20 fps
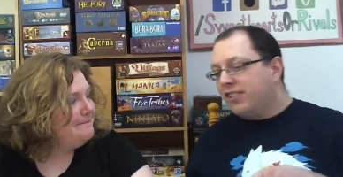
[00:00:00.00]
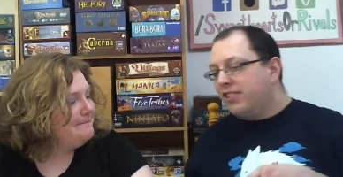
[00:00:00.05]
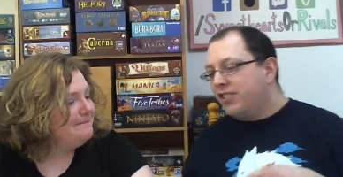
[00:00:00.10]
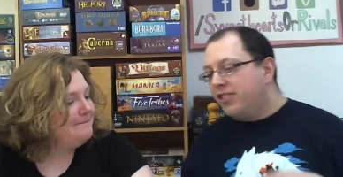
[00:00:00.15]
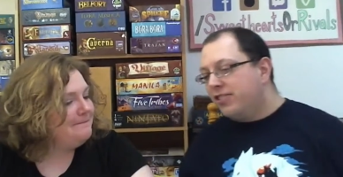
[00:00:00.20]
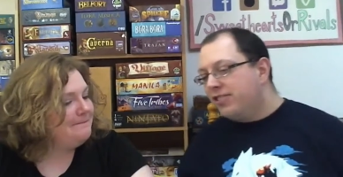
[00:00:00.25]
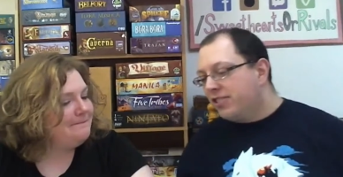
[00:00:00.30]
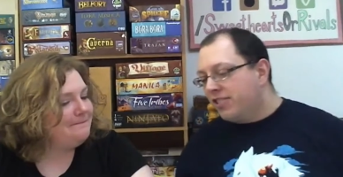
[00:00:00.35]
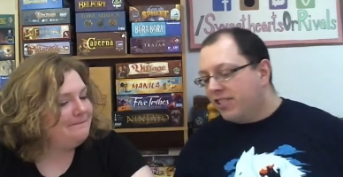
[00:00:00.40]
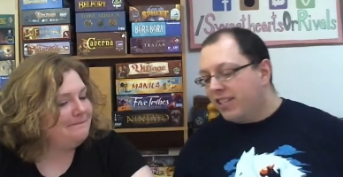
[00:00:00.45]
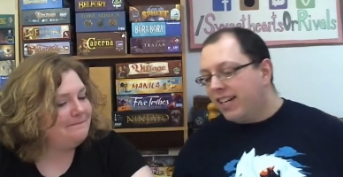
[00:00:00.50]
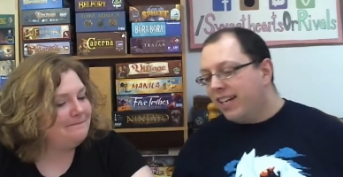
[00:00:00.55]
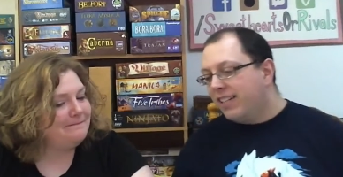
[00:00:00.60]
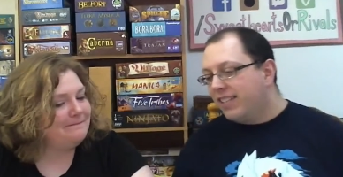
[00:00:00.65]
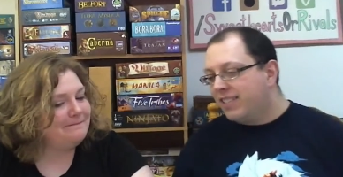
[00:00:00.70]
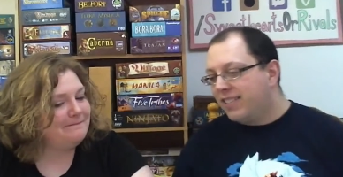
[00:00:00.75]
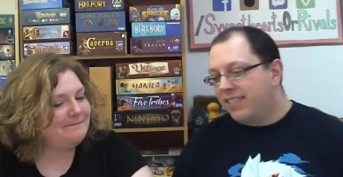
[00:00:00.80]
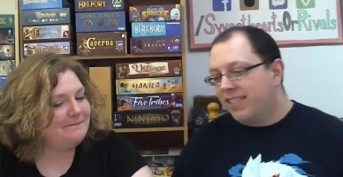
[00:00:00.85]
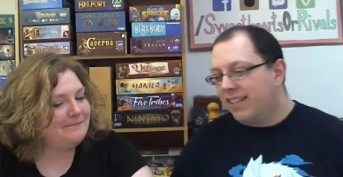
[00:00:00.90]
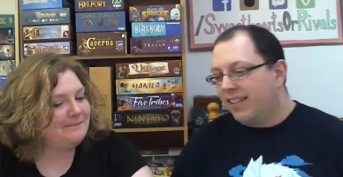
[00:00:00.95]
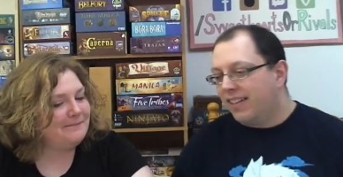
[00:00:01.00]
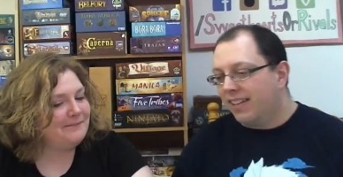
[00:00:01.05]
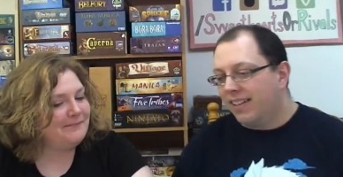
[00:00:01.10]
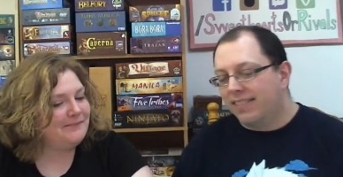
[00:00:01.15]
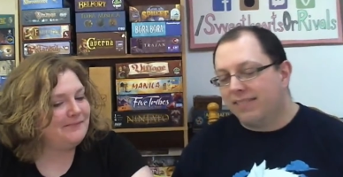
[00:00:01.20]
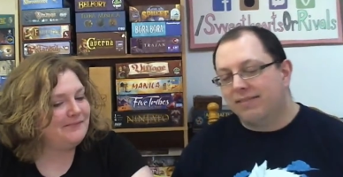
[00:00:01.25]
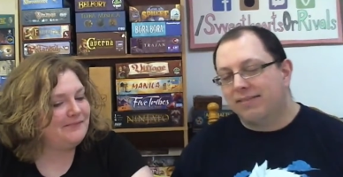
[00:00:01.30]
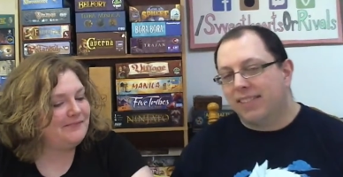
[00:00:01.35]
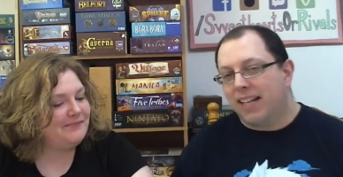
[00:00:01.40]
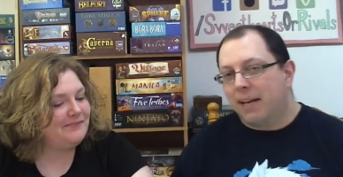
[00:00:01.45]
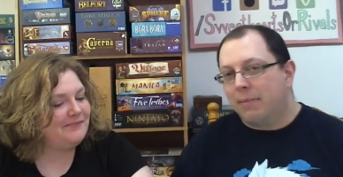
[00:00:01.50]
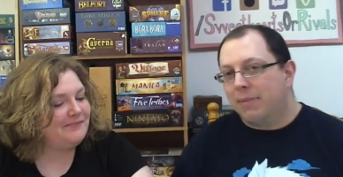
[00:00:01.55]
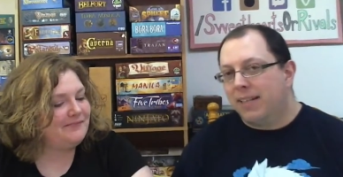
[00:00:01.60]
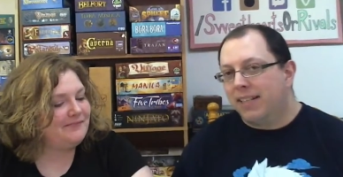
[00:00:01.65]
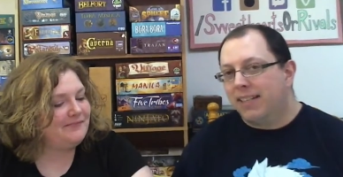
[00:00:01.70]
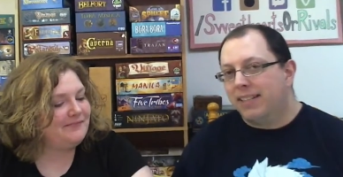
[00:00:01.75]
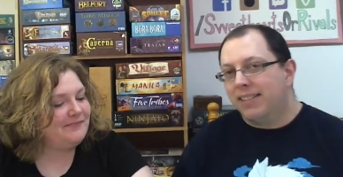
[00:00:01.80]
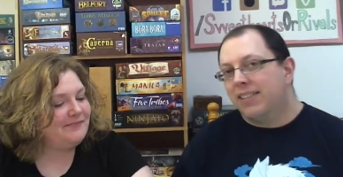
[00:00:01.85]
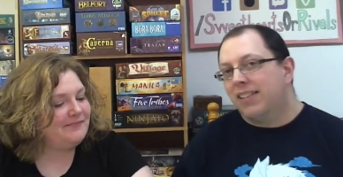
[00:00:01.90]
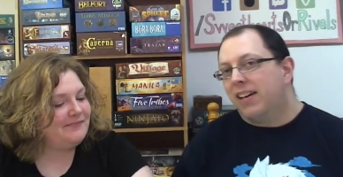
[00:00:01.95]
Speaker 1: choosing your dice... I
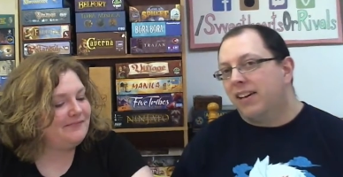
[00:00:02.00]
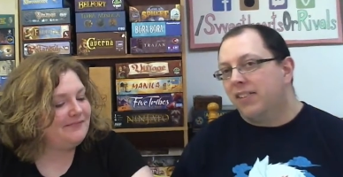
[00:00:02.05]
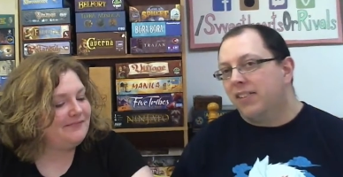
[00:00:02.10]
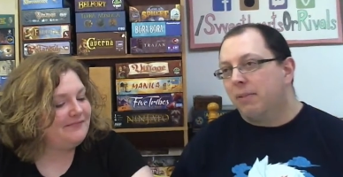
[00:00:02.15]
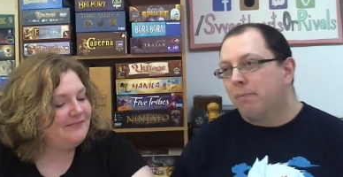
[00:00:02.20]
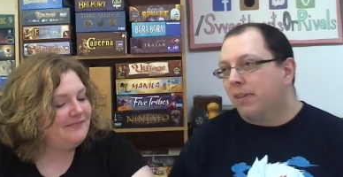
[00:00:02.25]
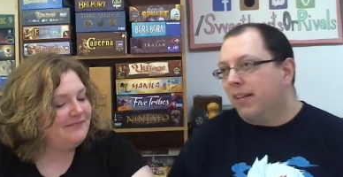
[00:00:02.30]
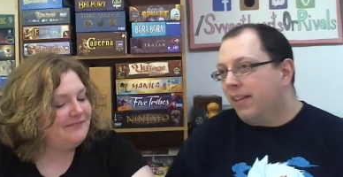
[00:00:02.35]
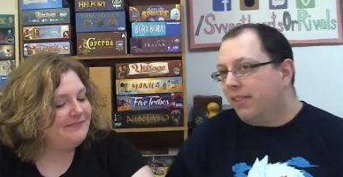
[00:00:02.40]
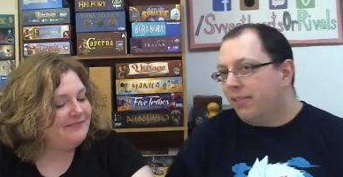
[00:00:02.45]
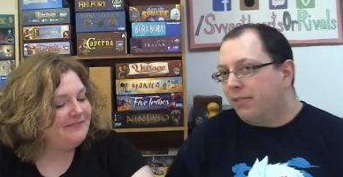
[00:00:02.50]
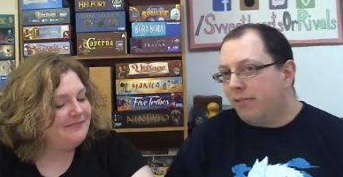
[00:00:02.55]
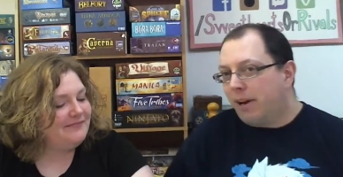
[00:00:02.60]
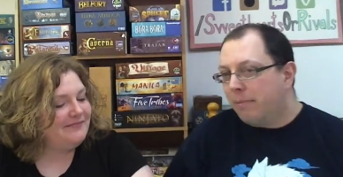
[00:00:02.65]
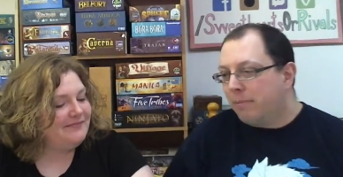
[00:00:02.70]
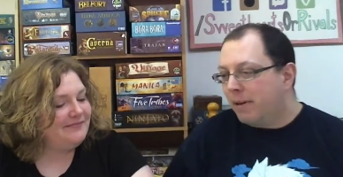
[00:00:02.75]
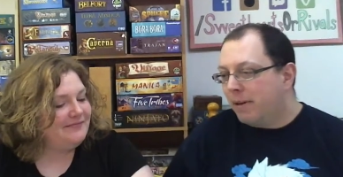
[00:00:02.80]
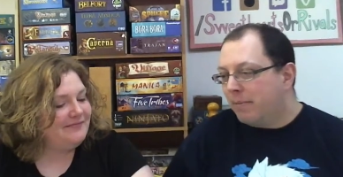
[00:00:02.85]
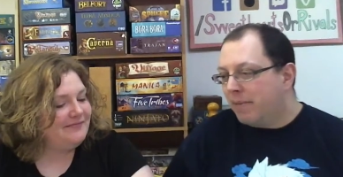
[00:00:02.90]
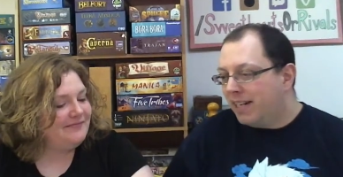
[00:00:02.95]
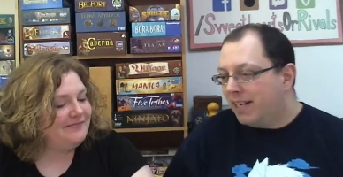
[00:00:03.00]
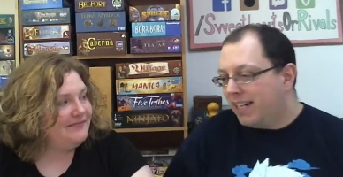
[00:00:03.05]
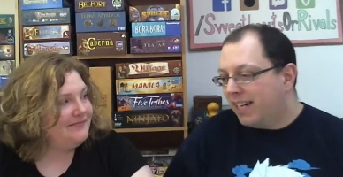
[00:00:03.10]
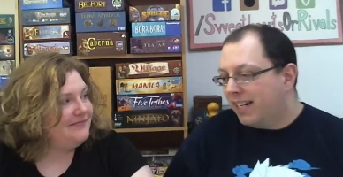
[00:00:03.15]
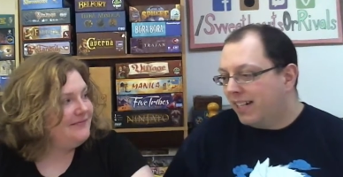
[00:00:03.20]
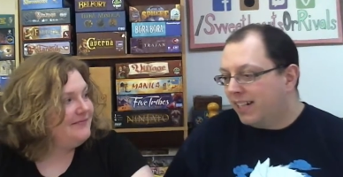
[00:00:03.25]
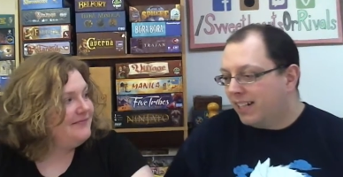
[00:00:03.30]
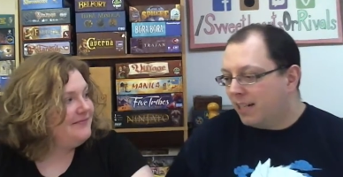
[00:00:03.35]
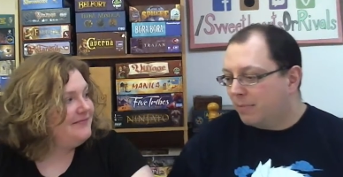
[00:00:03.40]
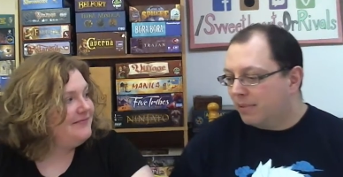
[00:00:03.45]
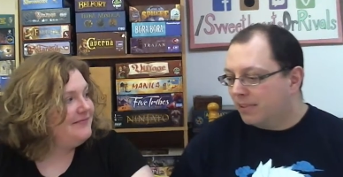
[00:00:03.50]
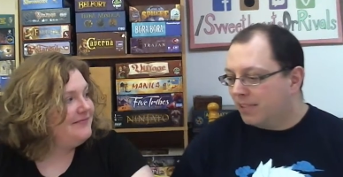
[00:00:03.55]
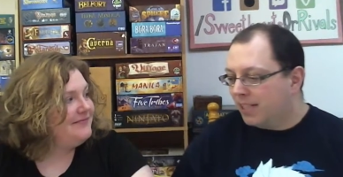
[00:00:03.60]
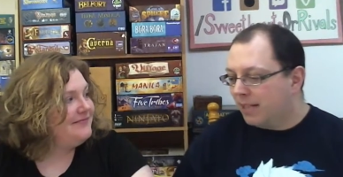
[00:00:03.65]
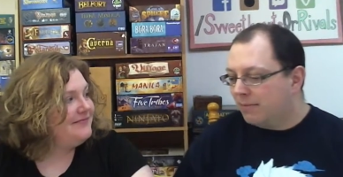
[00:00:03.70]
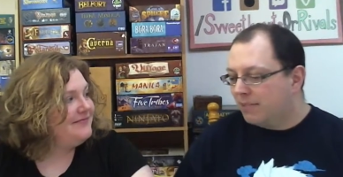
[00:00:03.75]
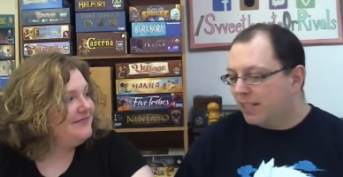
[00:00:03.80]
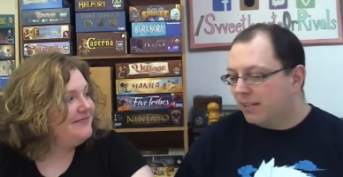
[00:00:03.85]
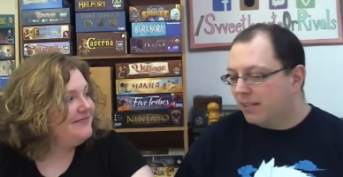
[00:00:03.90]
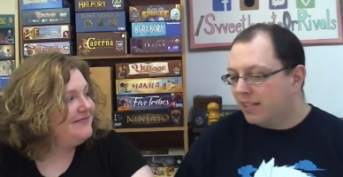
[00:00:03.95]
mean, on the playthrough, I bit my tongue a couple
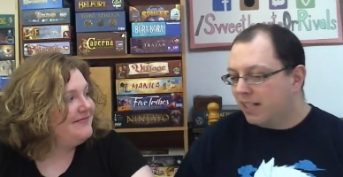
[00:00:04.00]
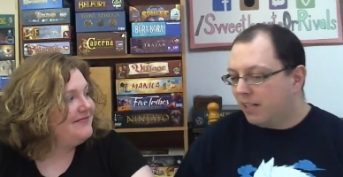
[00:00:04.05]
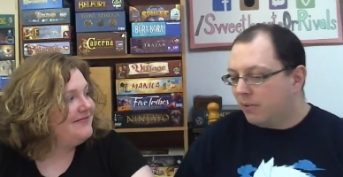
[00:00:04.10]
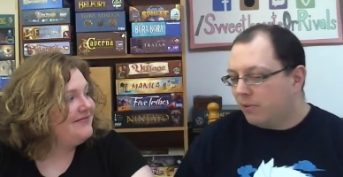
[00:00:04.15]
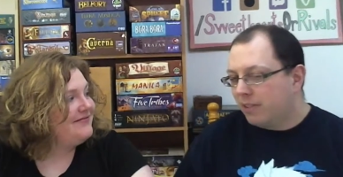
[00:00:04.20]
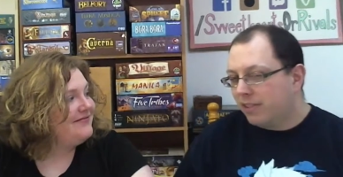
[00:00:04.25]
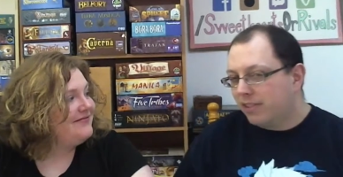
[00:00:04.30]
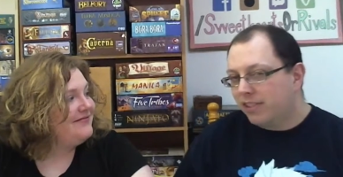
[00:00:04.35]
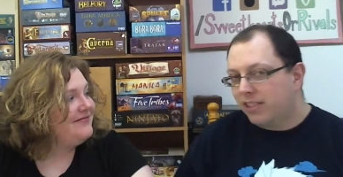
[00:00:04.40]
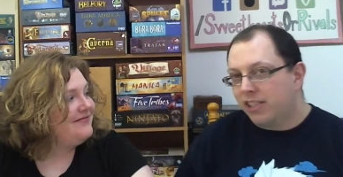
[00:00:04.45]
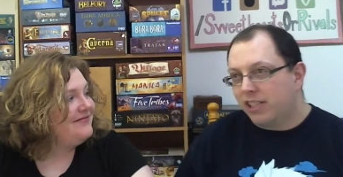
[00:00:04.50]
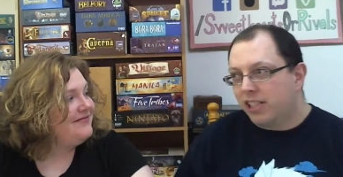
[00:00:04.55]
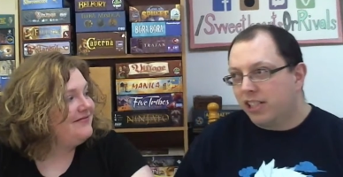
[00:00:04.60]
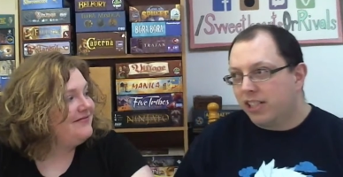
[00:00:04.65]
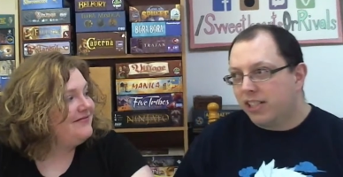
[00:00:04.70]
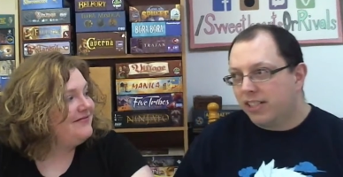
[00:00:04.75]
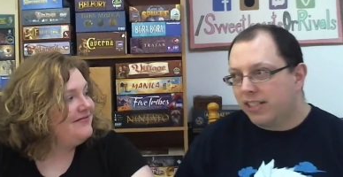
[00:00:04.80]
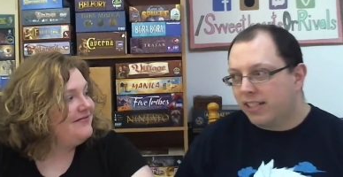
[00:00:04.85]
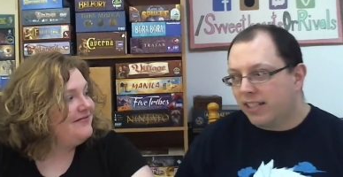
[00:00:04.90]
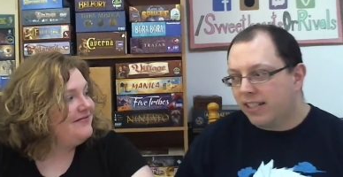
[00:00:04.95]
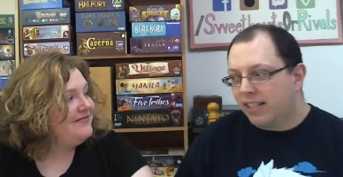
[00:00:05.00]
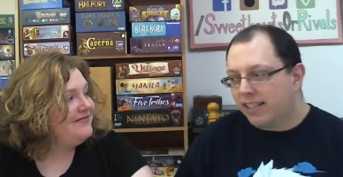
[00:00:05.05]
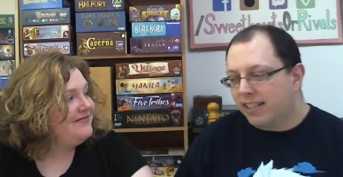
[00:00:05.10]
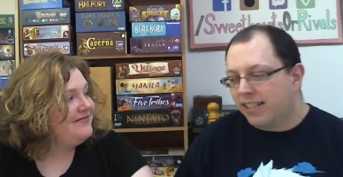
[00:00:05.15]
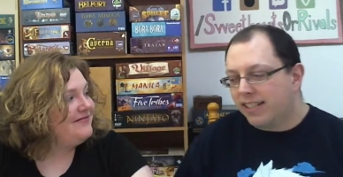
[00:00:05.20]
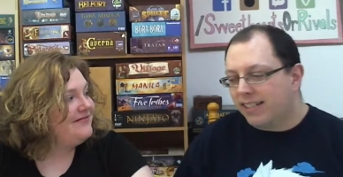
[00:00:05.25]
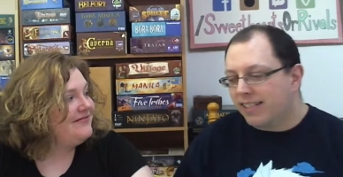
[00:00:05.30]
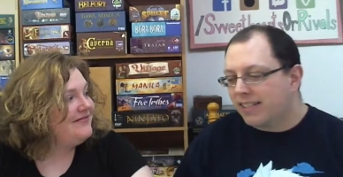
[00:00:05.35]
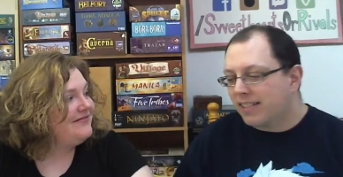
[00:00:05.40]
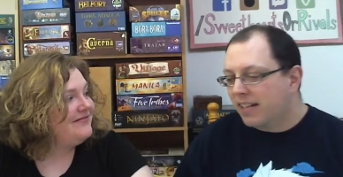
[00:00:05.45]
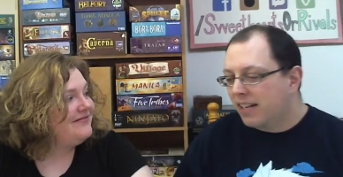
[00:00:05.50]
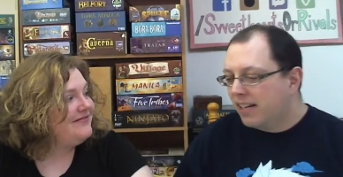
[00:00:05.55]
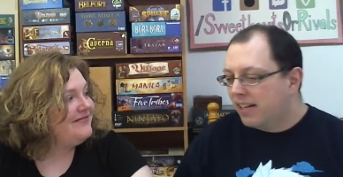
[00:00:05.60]
times. I was like, well, you could have done this.